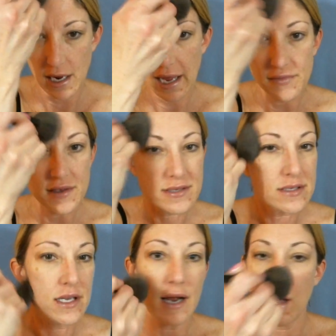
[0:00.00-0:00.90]
And this is
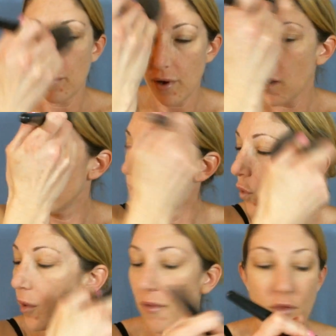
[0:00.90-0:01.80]
going to help
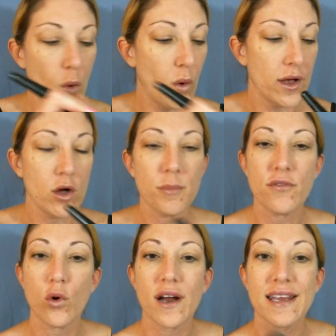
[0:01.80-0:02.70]
absorb the oil
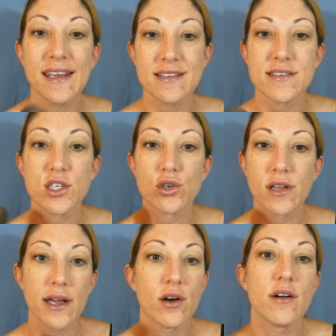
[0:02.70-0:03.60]
before it gets to your
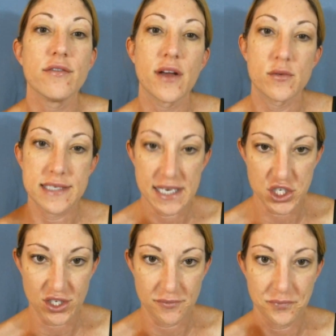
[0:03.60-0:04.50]
layer of
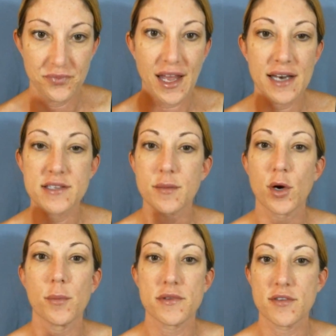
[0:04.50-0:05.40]
foundation. That is the
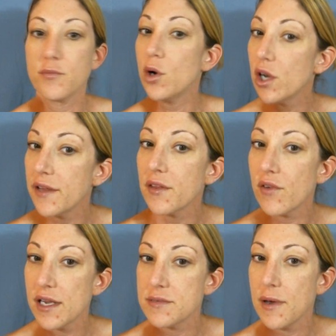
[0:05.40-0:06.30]
purpose of putting the
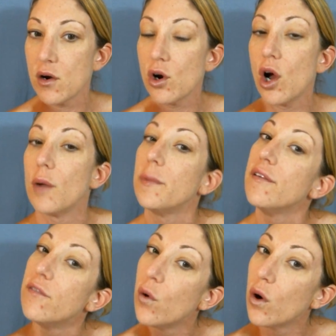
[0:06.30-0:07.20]
rice powder on
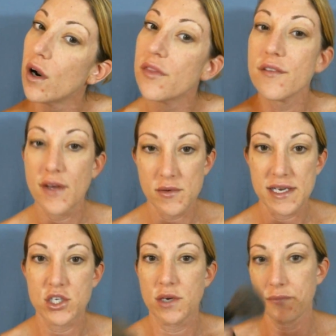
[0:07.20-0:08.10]
before the
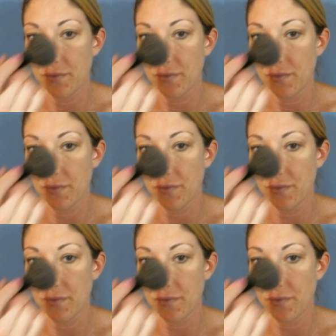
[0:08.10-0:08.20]
foundation.